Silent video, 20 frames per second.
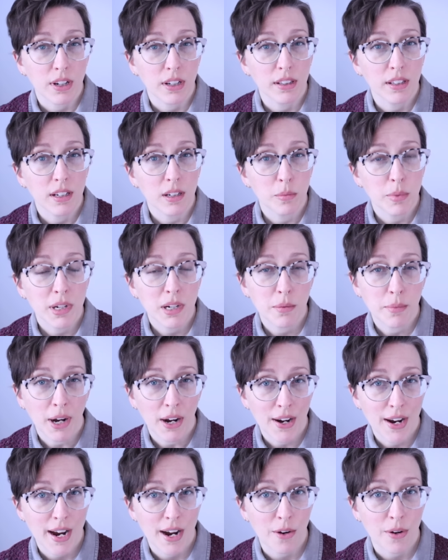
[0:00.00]
a little bit
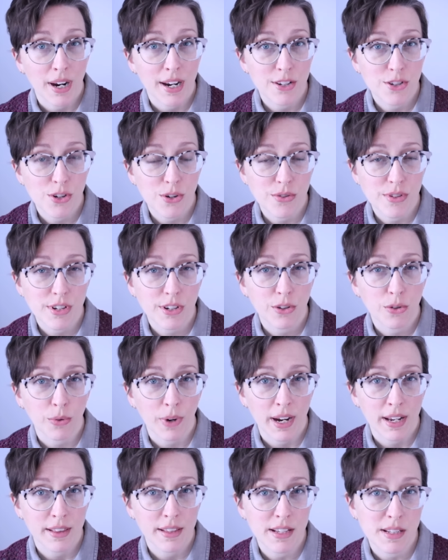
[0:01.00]
about how I chose to
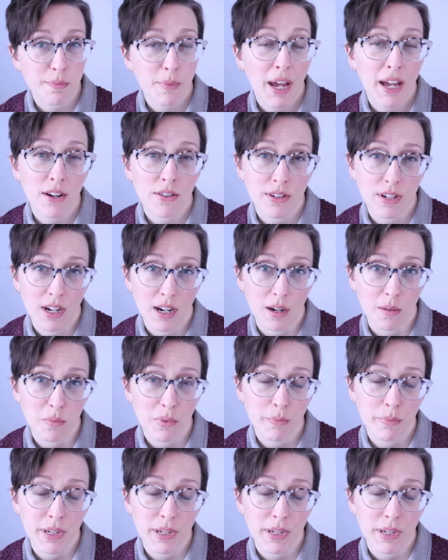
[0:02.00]
grade this pattern up